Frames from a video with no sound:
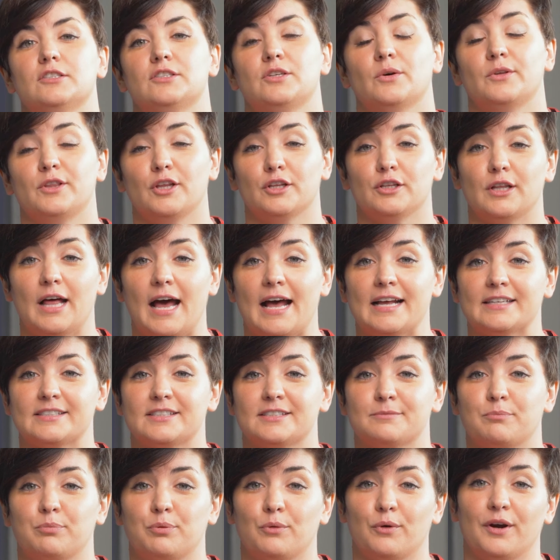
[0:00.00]
So in the
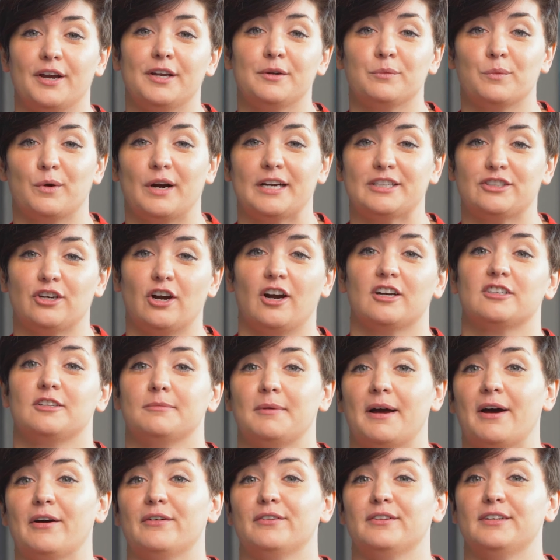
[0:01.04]
last point where I talked
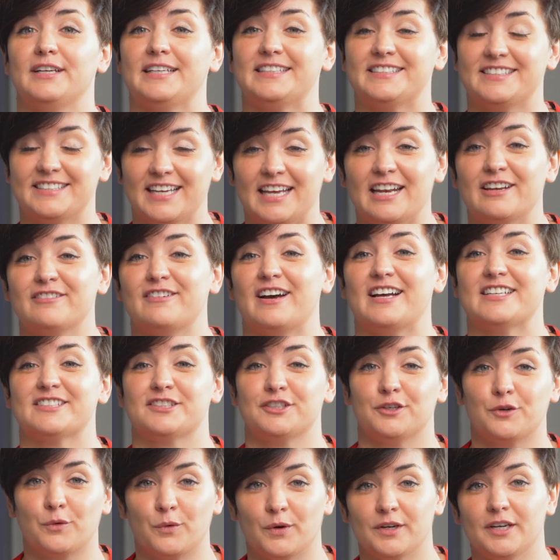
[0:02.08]
about incentivized
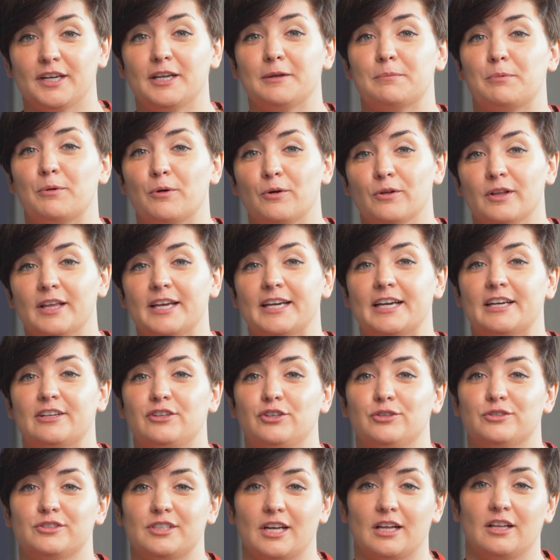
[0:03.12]
liquidity pooling
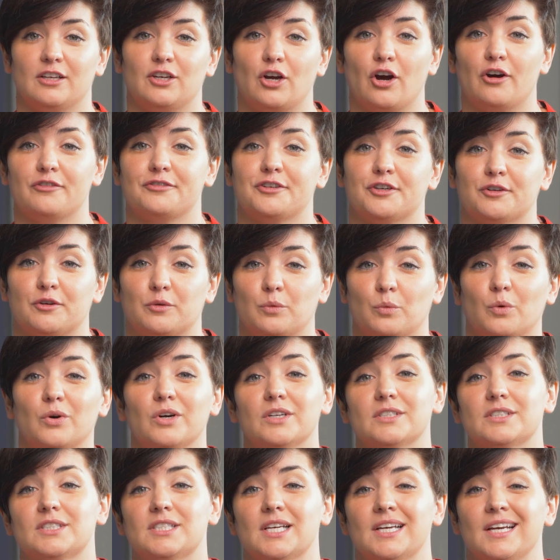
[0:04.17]
and you selling off your
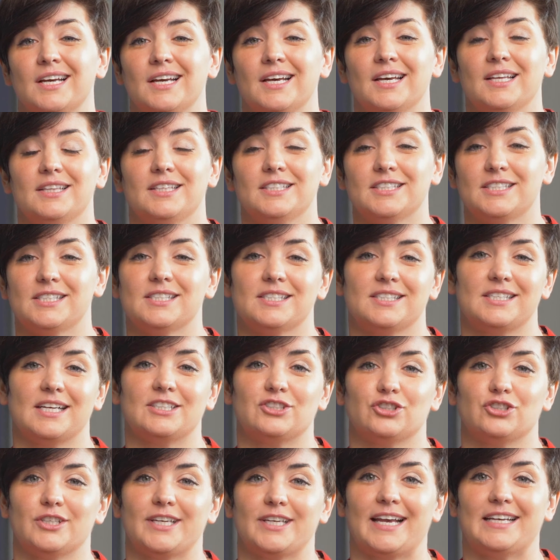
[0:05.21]
rewards, this is
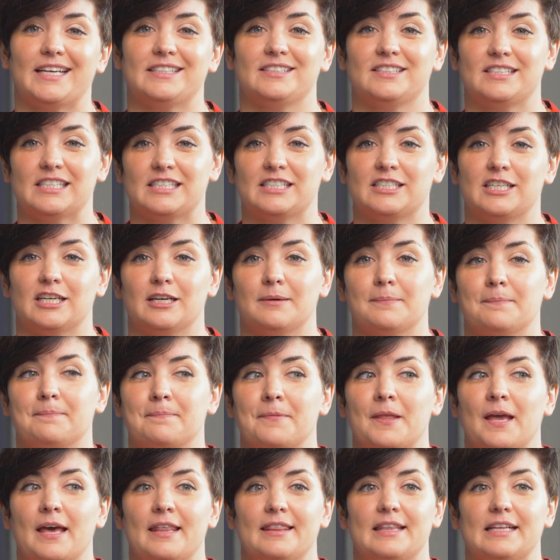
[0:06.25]
essentially a system
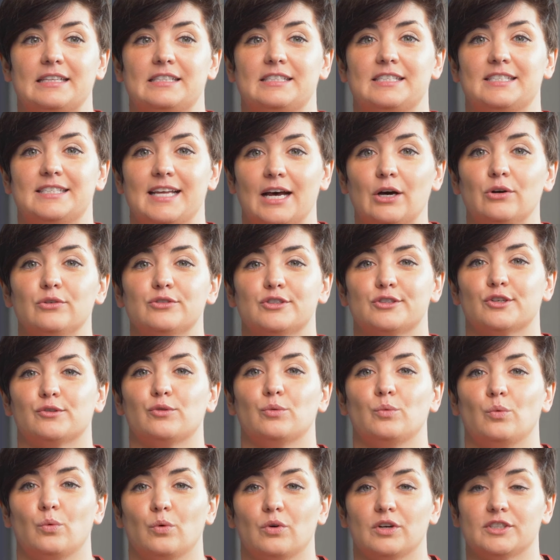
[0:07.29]
that sells the
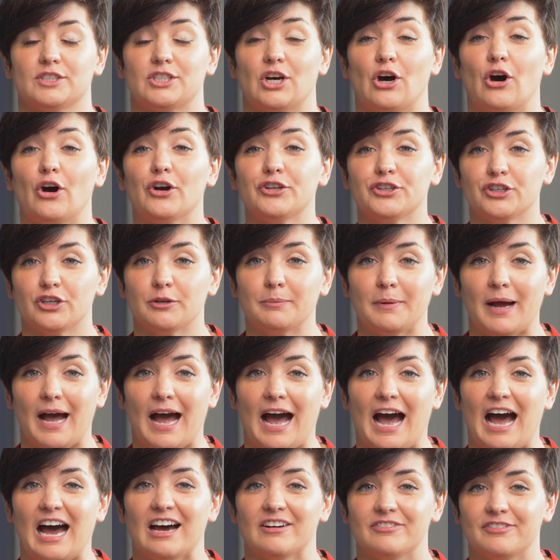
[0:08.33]
rewards on your
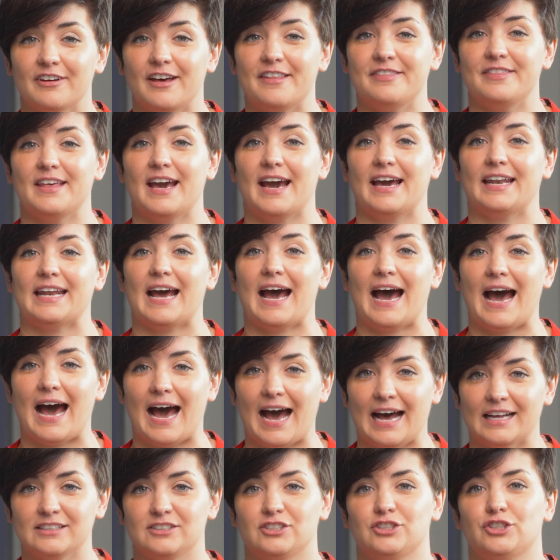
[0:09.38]
behalf and then
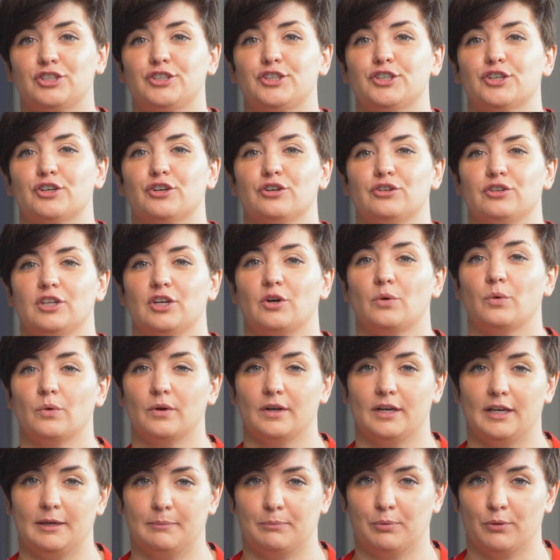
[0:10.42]
adds to your
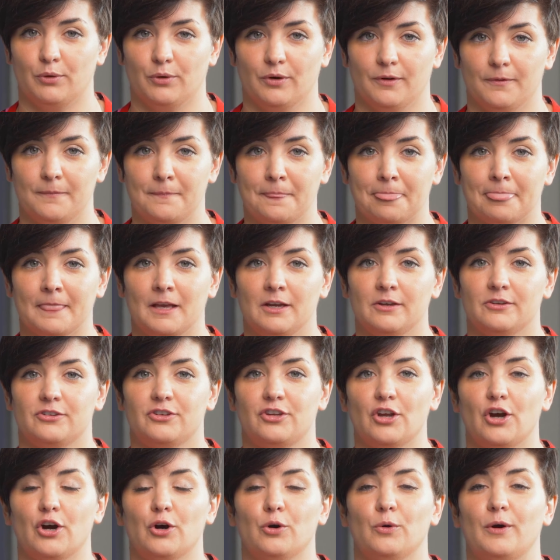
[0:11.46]
liquidity pool.
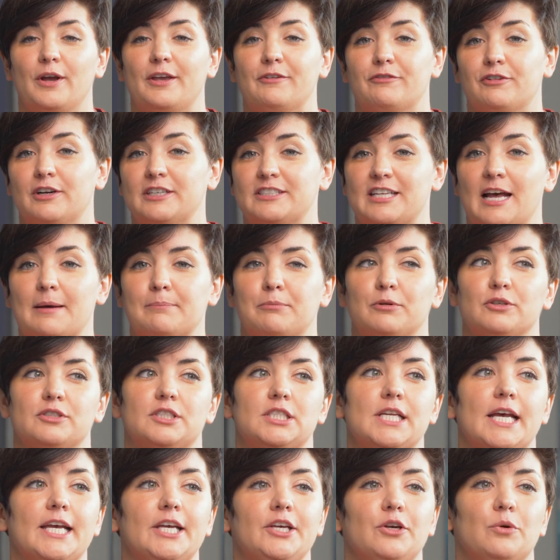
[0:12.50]
So for example,
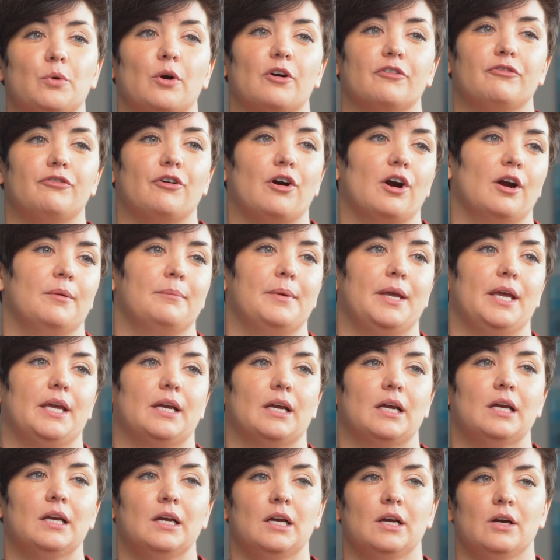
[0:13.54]
say you are
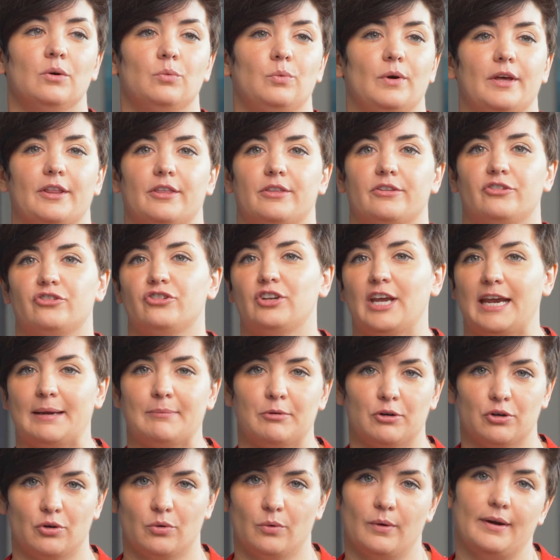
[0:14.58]
farming with
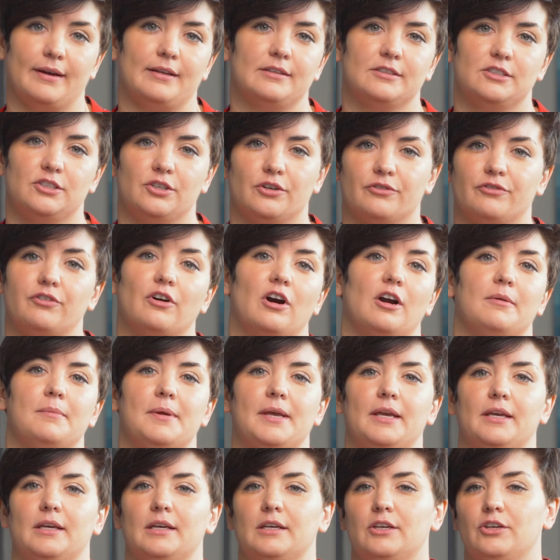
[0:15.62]
stable coins. You're
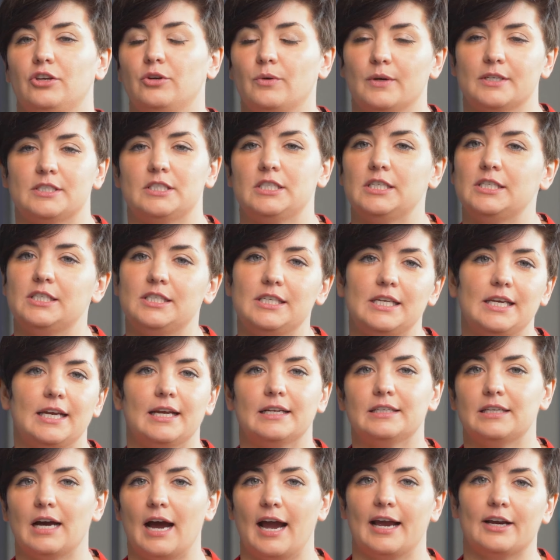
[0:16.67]
farming USDC
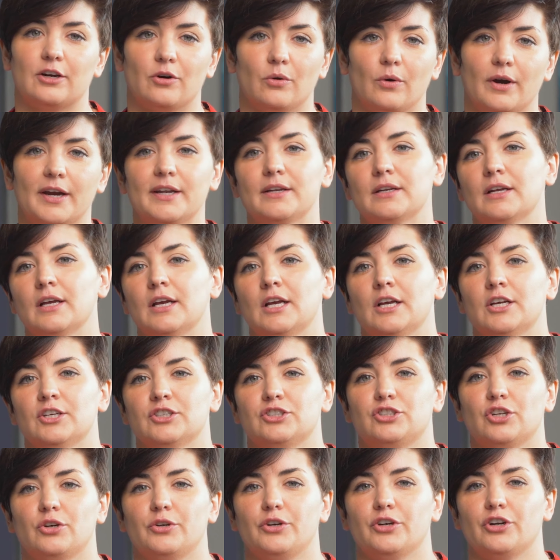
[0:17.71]
and DAI coin,
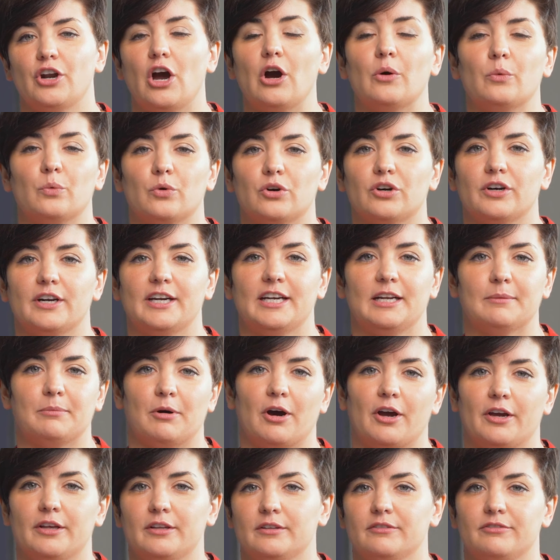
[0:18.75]
so you're not worried
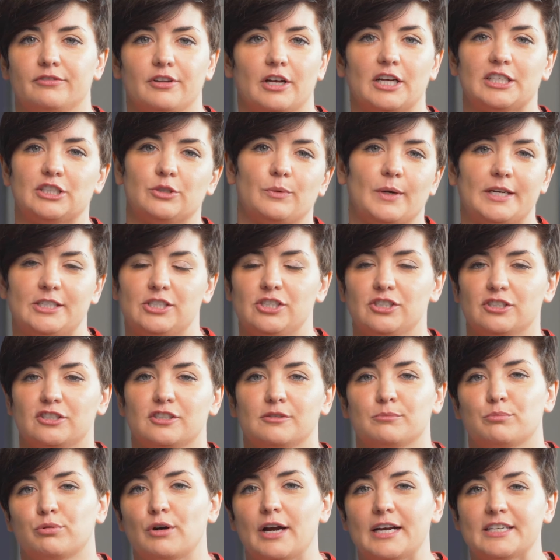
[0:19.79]
about fluctuations
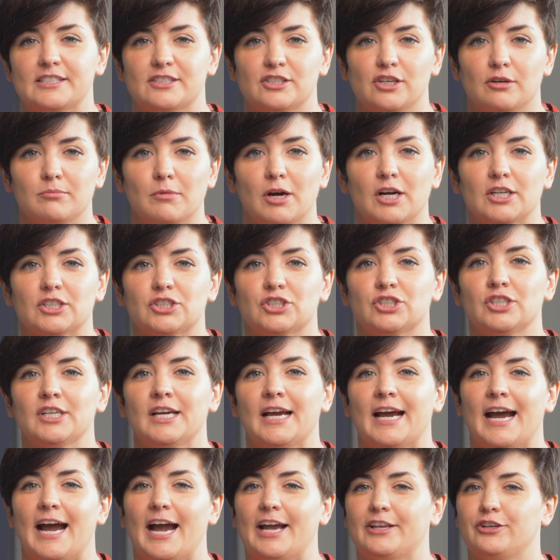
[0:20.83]
in price so much,
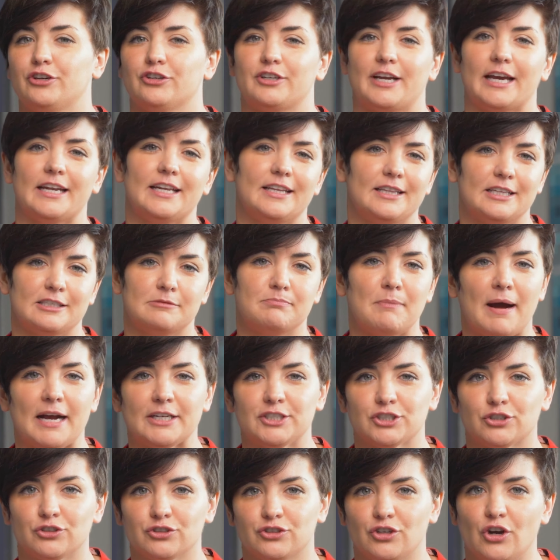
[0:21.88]
and you're getting this
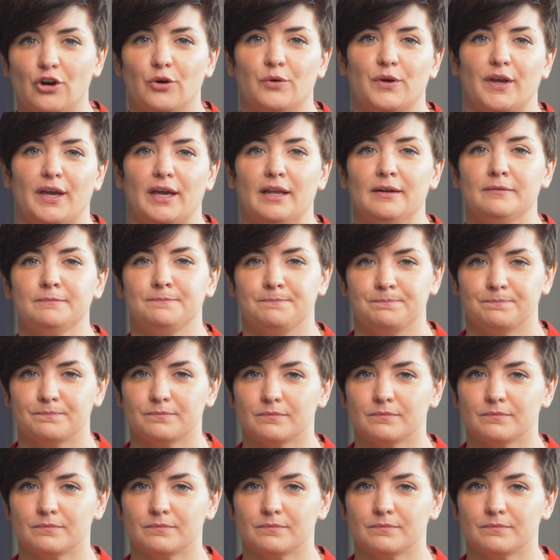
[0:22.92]
magical token.